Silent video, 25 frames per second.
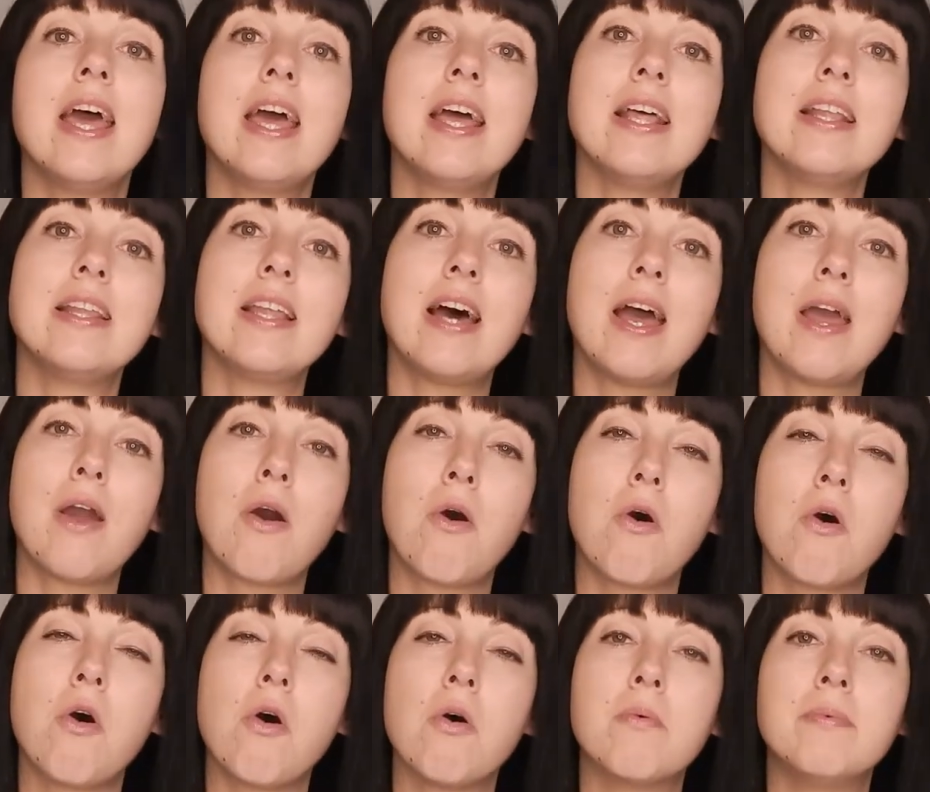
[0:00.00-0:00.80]
and I
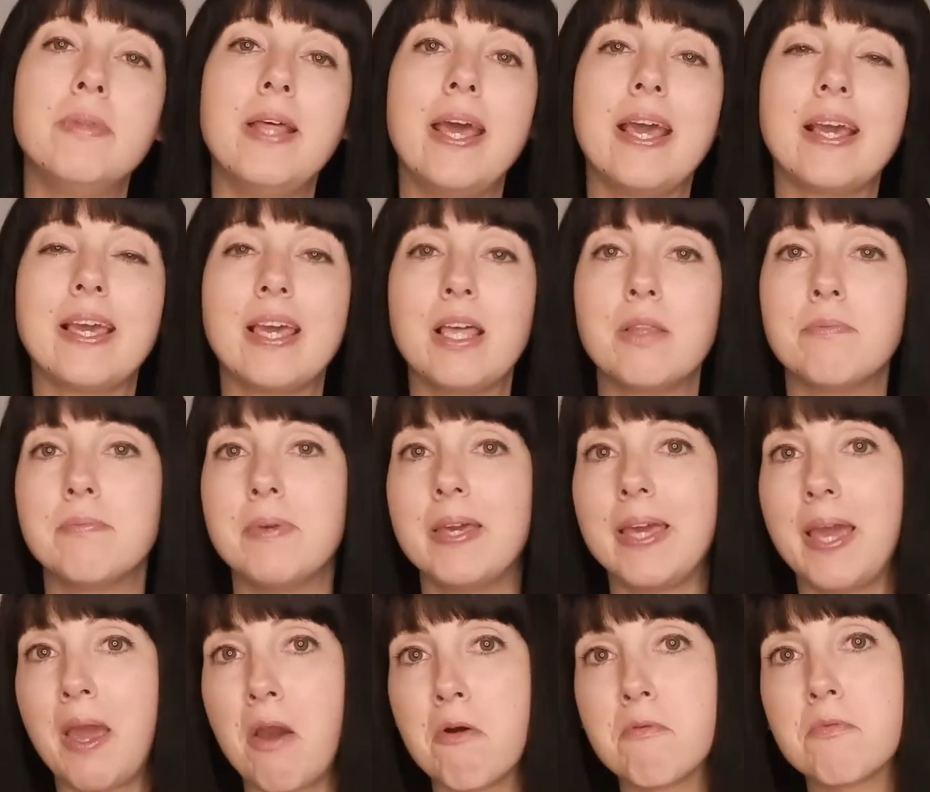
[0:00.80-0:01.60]
hope they can
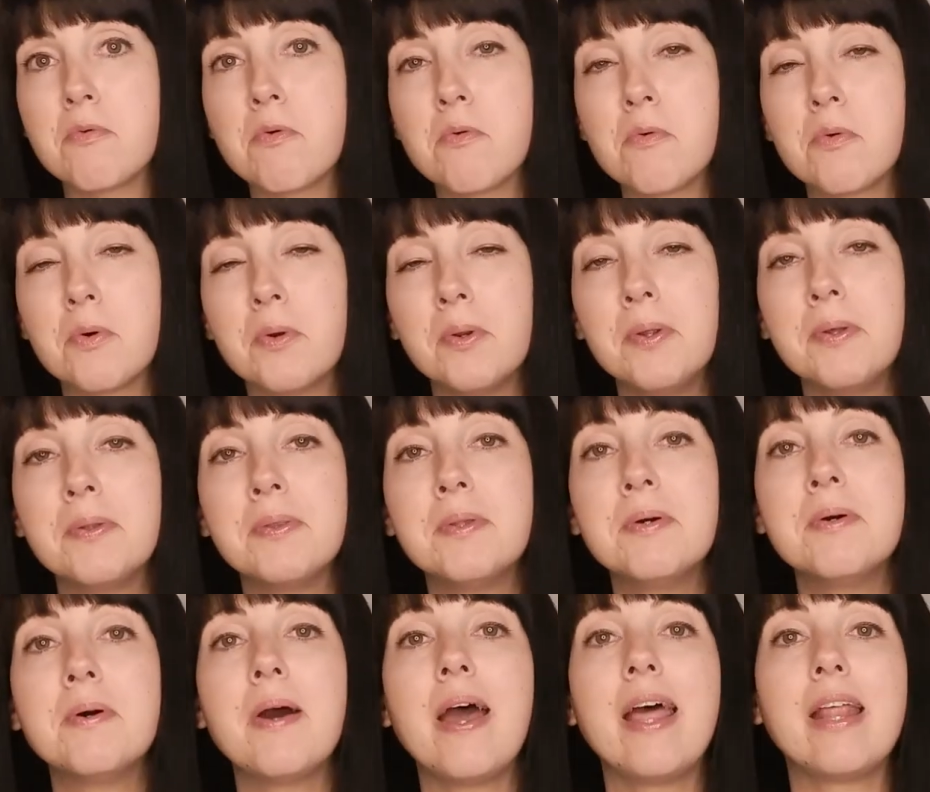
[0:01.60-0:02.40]
be helpful for you
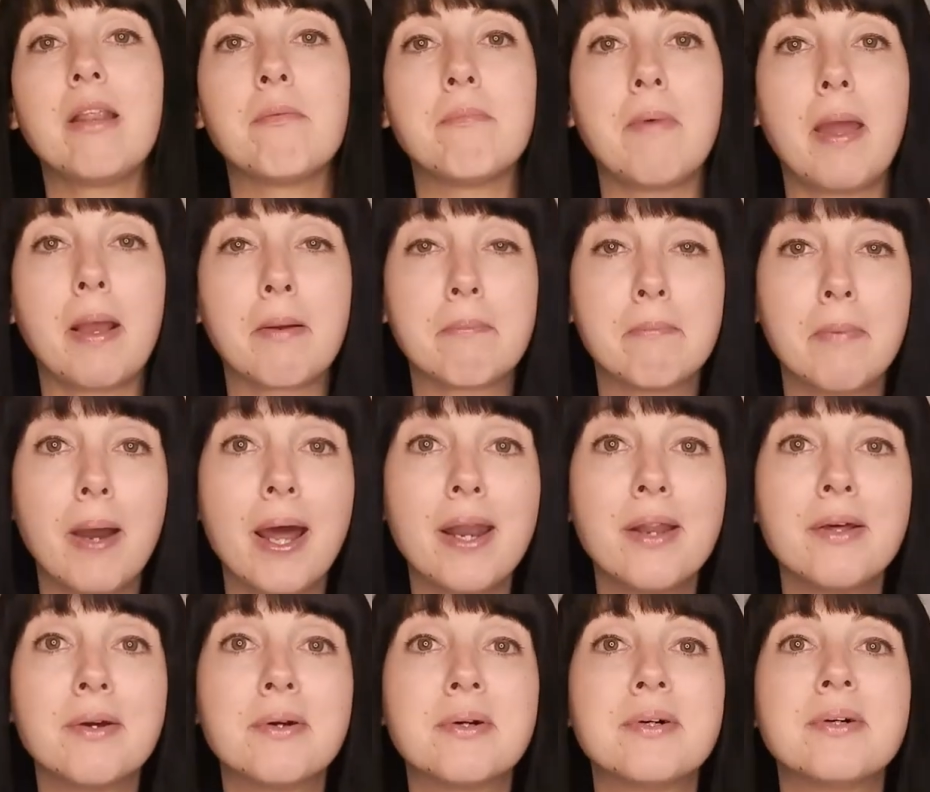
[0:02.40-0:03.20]
too and make
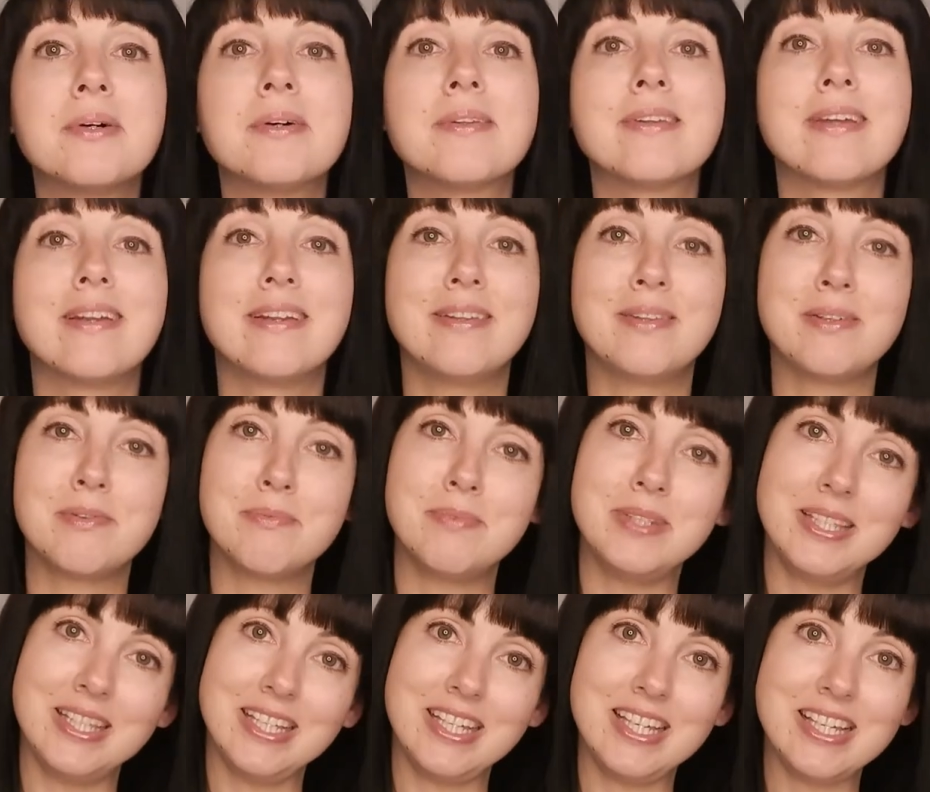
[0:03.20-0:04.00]
parenthood a little
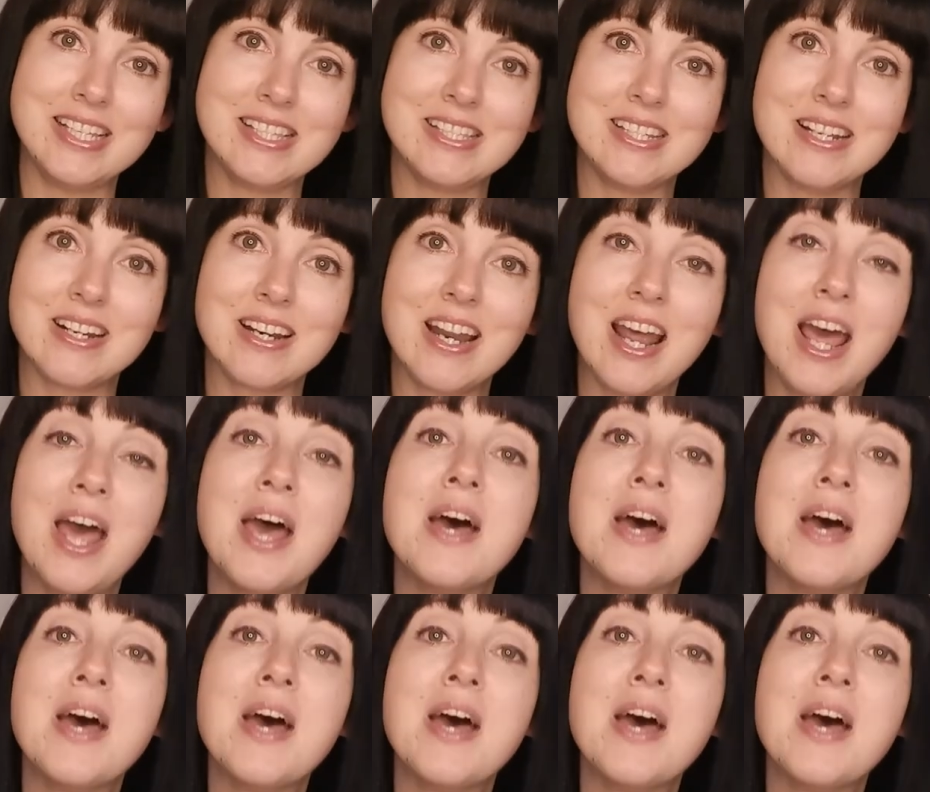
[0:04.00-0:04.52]
bit easier.